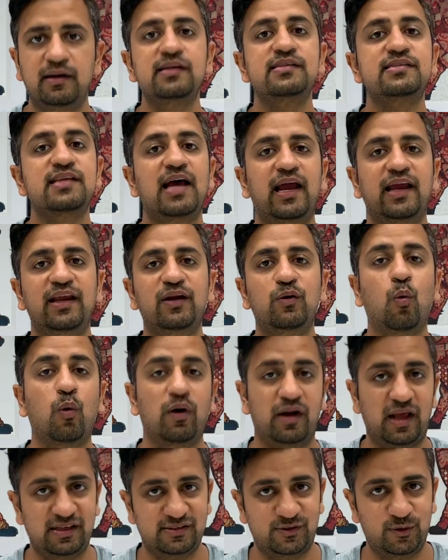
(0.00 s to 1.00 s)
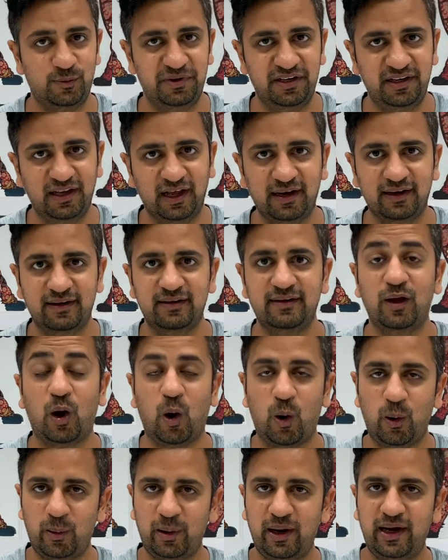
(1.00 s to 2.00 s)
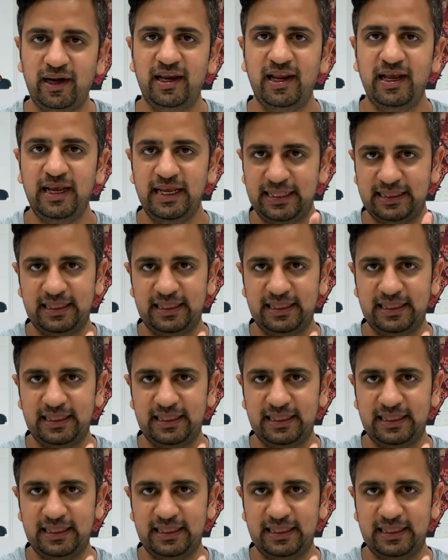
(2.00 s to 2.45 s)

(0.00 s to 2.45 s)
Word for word: decide what has to be done. All right.